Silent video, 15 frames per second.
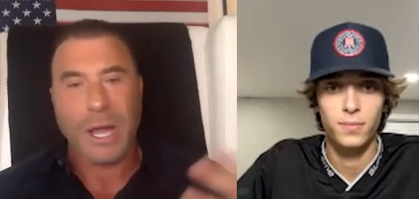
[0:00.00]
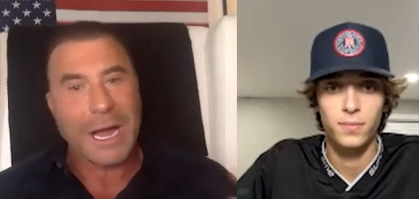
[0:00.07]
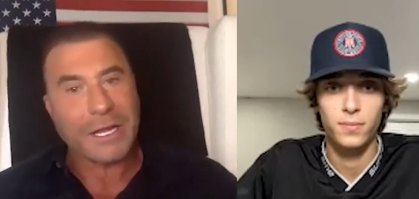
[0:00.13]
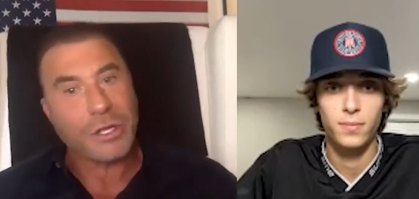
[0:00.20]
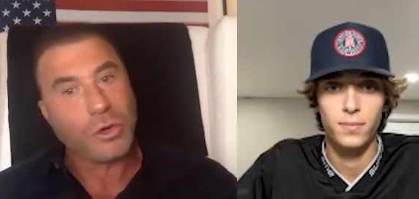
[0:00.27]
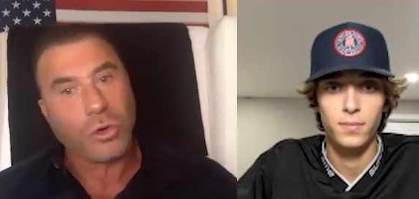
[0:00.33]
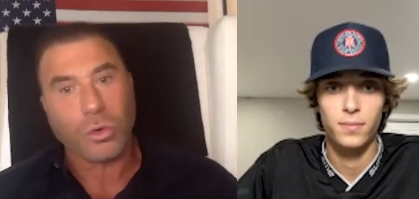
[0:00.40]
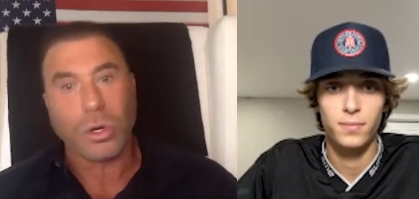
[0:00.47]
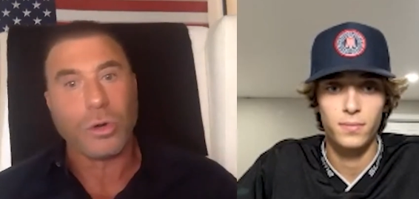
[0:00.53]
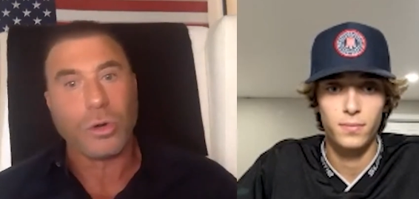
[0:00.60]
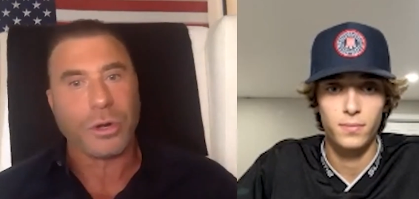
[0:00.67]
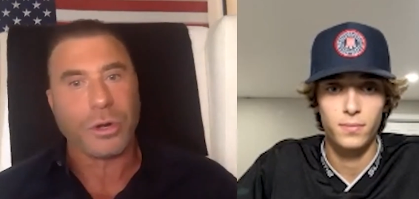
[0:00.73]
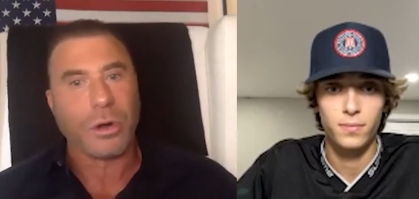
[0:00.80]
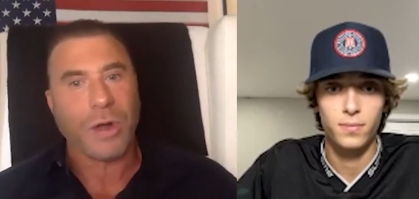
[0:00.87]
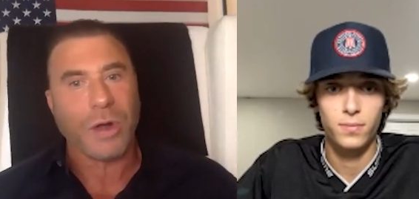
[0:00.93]
Speaker 1: How do you grow
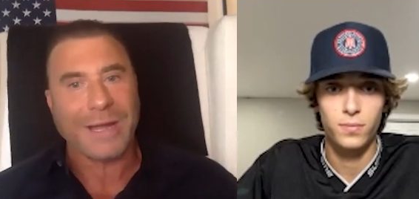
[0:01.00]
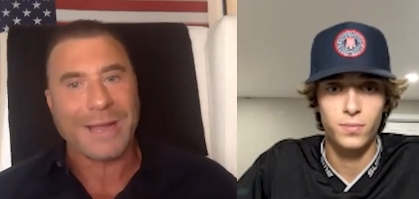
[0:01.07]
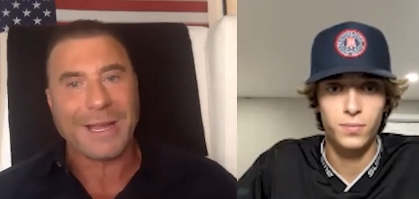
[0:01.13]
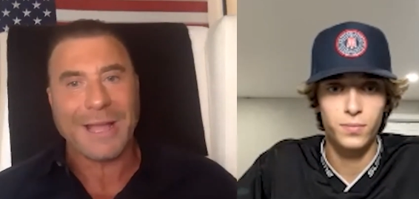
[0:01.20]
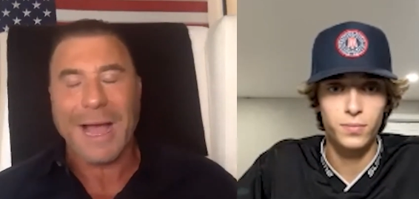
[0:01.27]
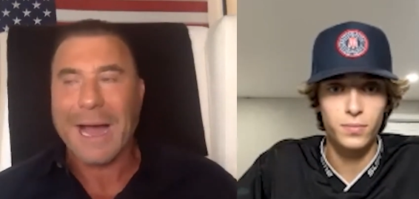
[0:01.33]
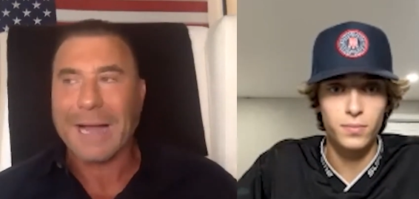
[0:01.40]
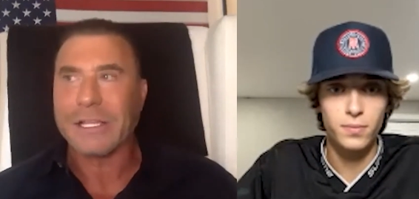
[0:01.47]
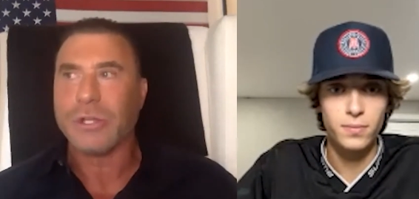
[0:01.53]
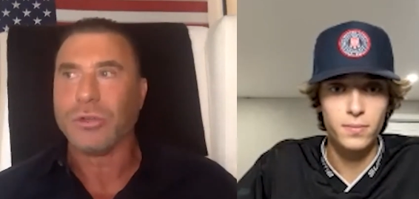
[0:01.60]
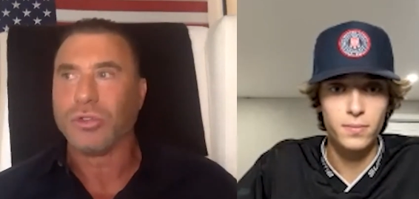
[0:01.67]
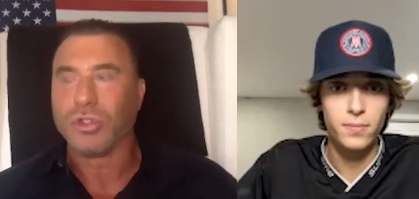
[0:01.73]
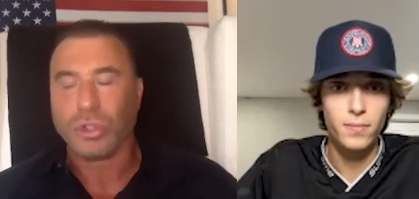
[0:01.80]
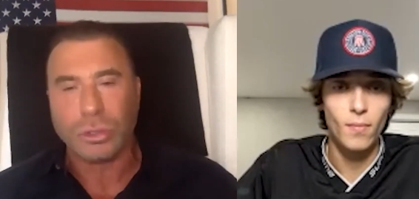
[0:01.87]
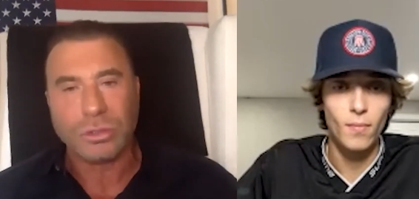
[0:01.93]
your own identity? How do you
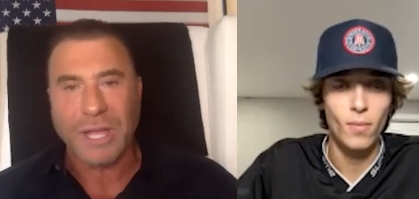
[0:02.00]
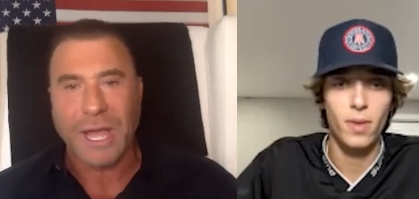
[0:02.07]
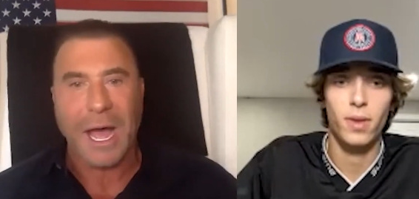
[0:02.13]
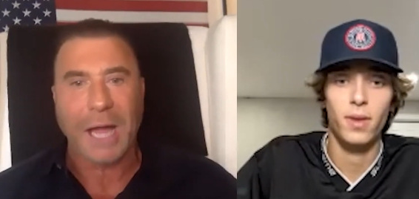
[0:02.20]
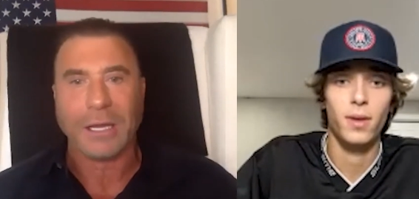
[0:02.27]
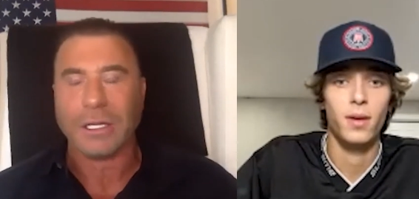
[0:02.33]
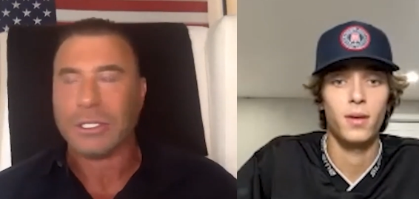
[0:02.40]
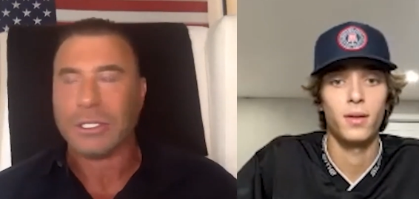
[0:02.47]
do that?